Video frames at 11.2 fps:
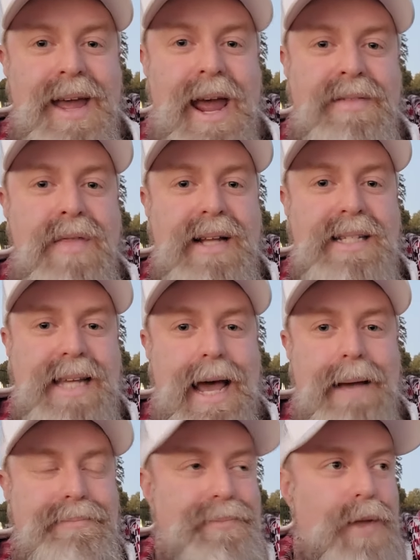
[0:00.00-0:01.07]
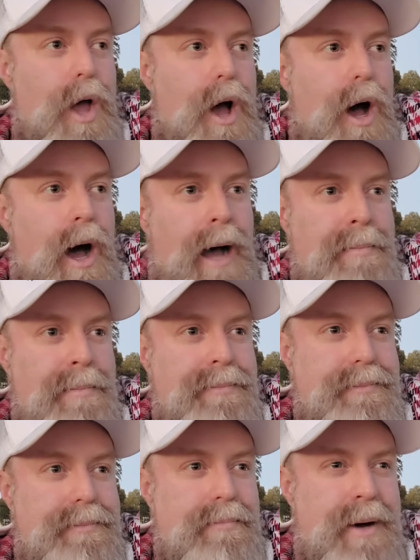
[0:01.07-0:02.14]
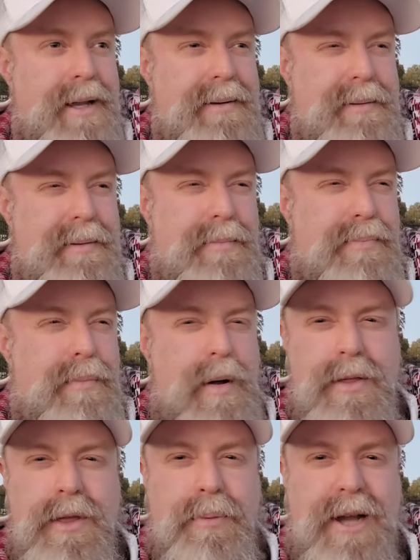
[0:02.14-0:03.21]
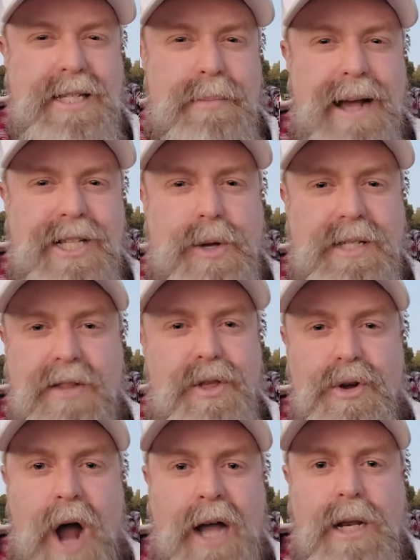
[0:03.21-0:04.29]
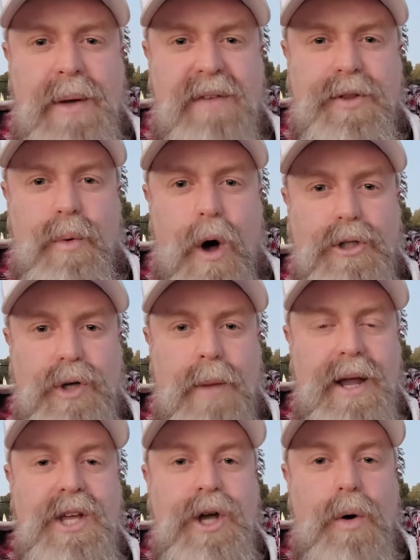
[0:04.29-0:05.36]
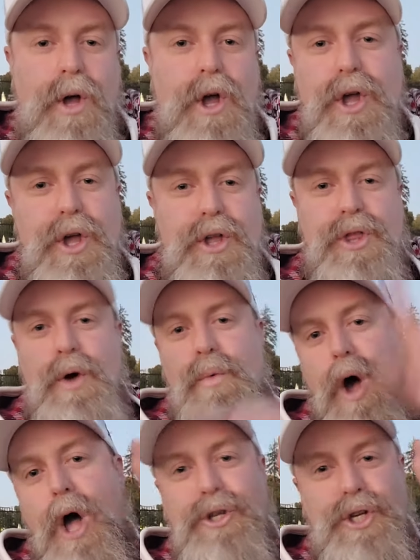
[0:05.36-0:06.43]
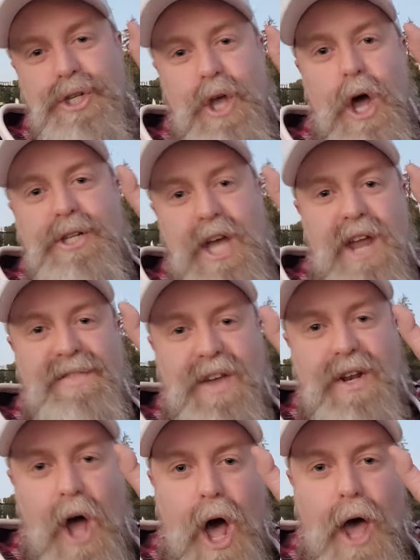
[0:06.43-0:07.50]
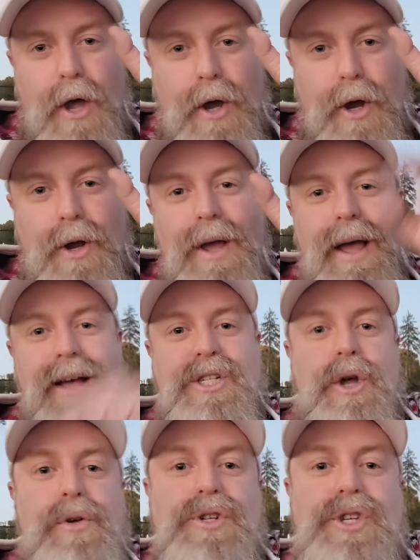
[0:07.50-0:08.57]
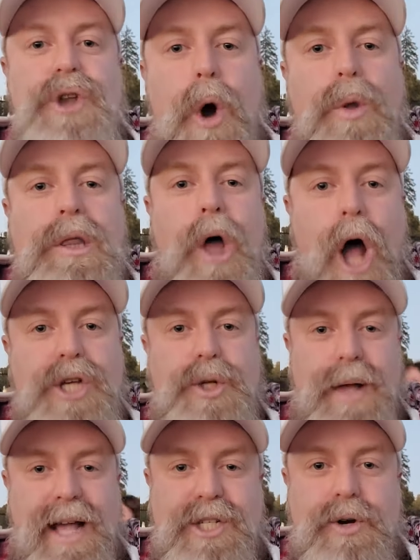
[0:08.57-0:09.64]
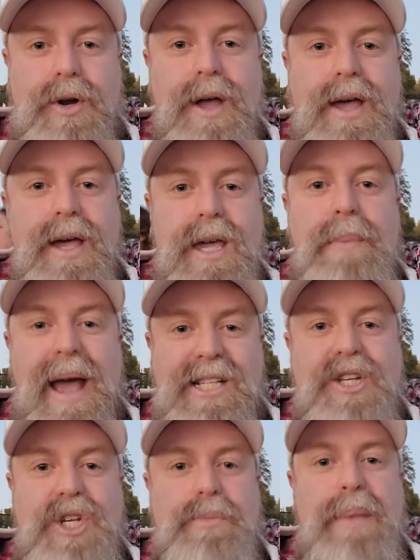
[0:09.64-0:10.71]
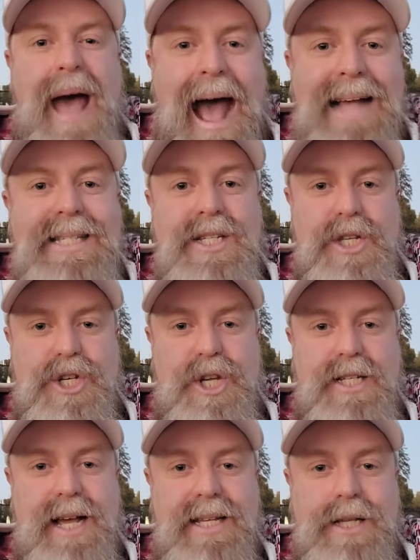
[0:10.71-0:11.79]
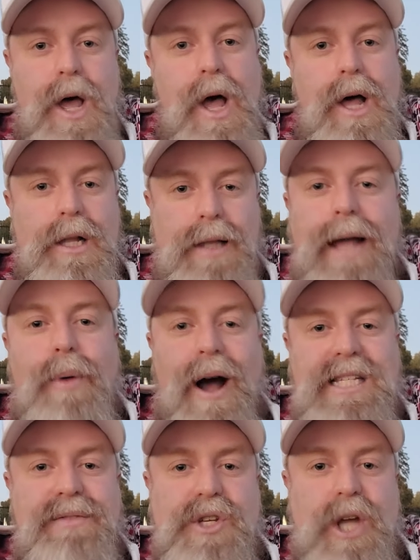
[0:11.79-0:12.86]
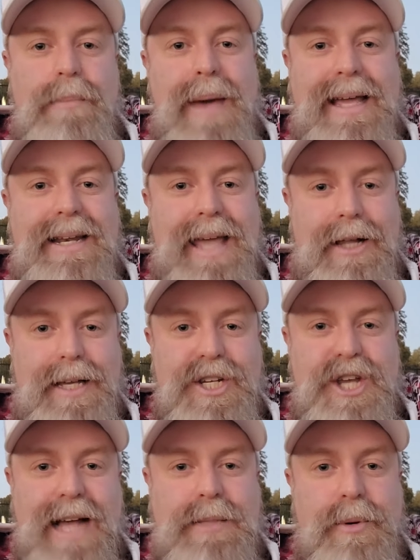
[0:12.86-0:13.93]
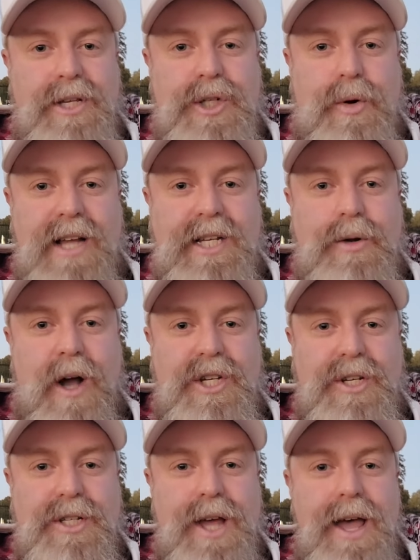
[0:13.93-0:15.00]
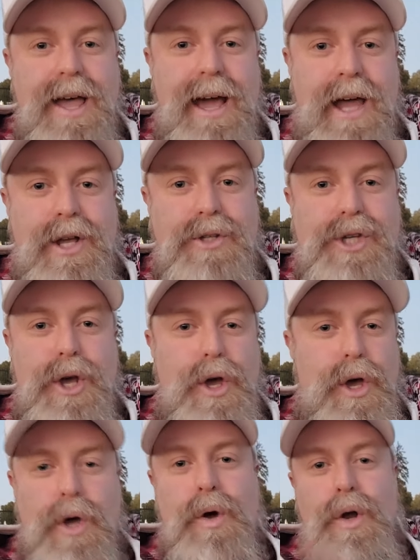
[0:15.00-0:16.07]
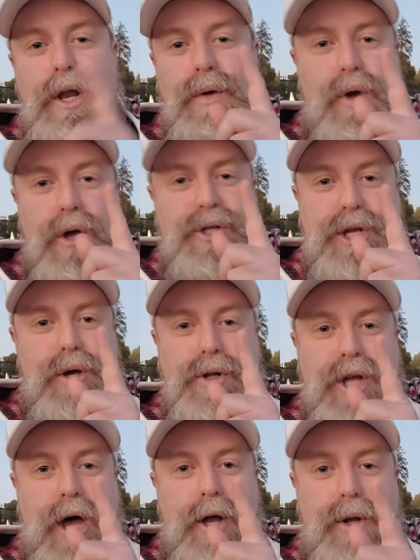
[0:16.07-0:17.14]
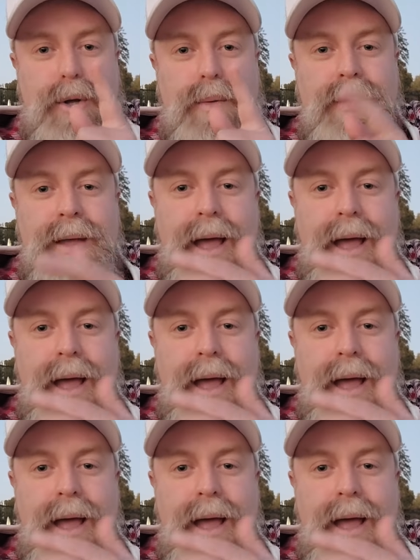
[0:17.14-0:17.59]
And then they'd say, um, but the president of Mexico said that they're not going to pay for the wall, Trump. And he go, the wall just got 10 feet higher. So there's no logical answer. He basically just passes the shit test. Likewise, if you saw Megyn Kelly, she asked him all these crazy questions. And he goes, early Rosie O'Donnell.